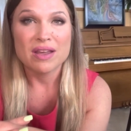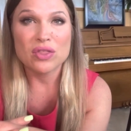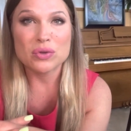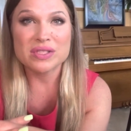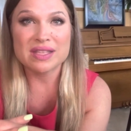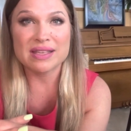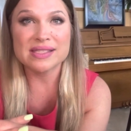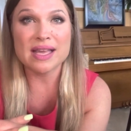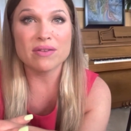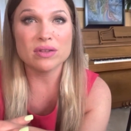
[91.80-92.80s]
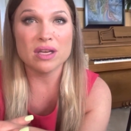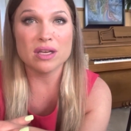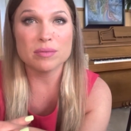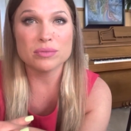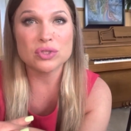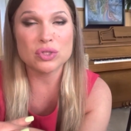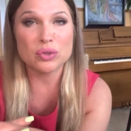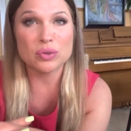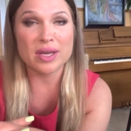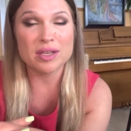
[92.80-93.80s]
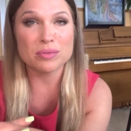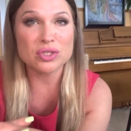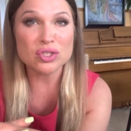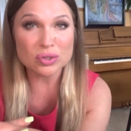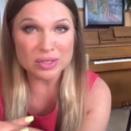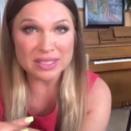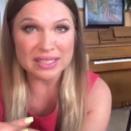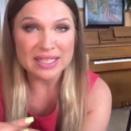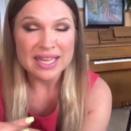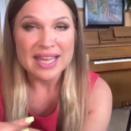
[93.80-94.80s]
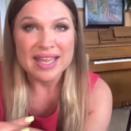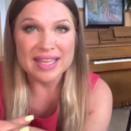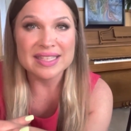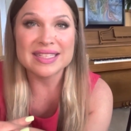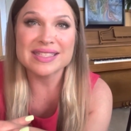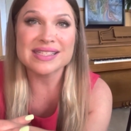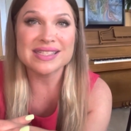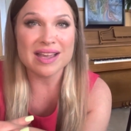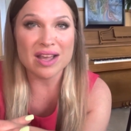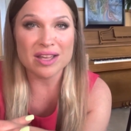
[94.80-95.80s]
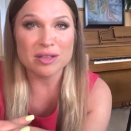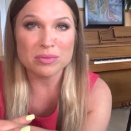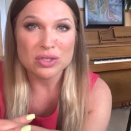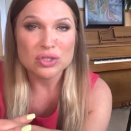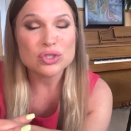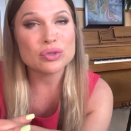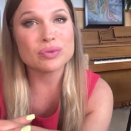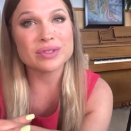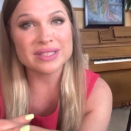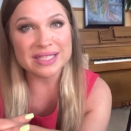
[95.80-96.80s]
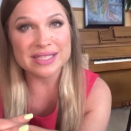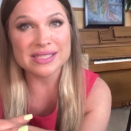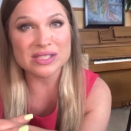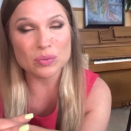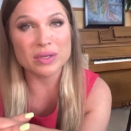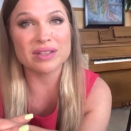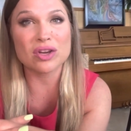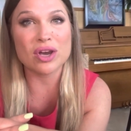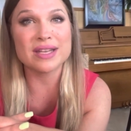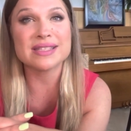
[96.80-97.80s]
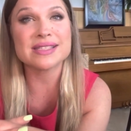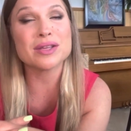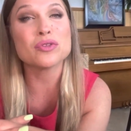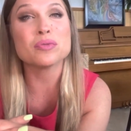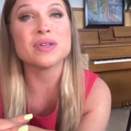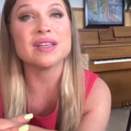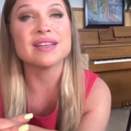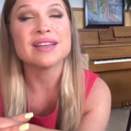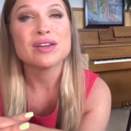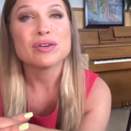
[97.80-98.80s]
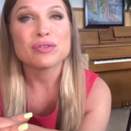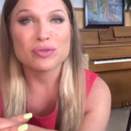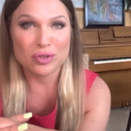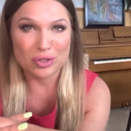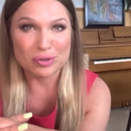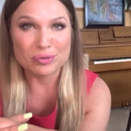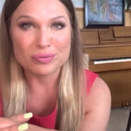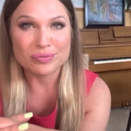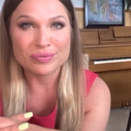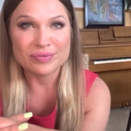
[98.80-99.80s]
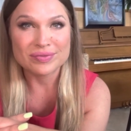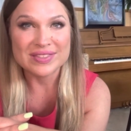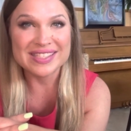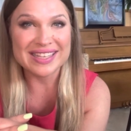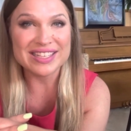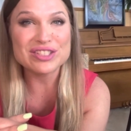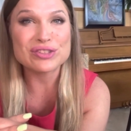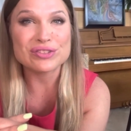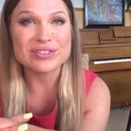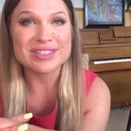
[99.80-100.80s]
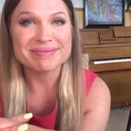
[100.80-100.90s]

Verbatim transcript: those things have come to a maturity and it is time to release what God has given me for you. Stay tuned.